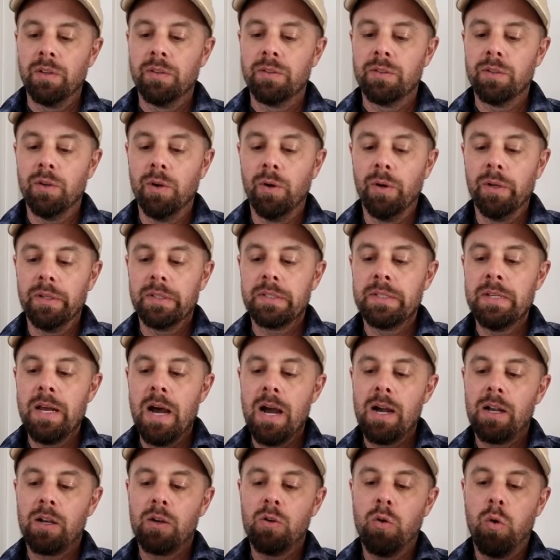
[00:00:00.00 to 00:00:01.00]
So it's
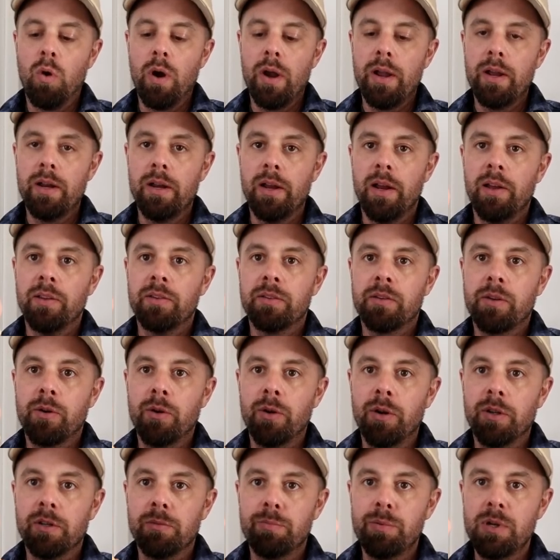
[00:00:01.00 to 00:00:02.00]
not quite as
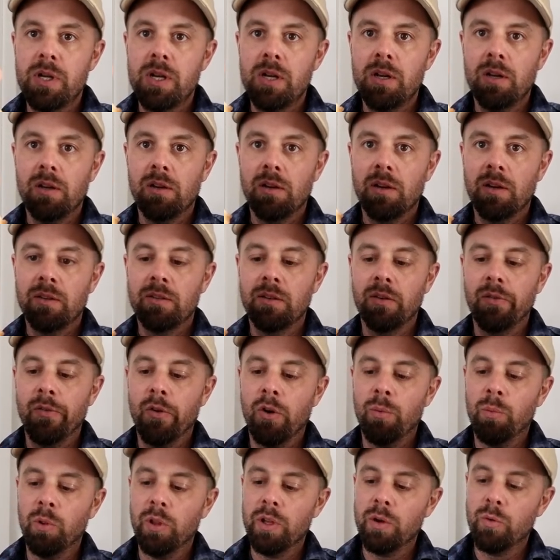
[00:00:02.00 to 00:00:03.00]
crispy as it
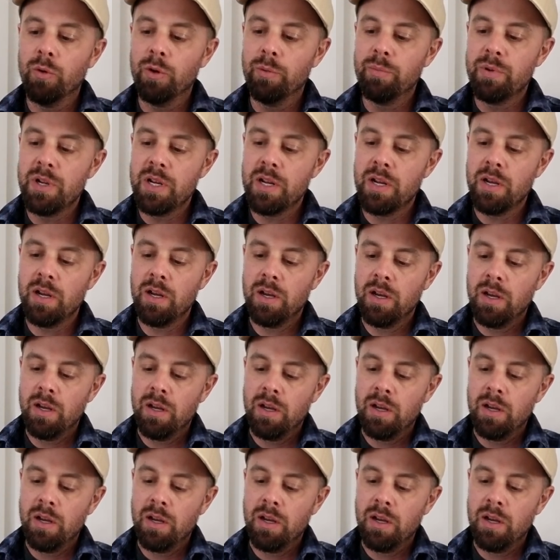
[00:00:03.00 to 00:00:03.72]
normally would be,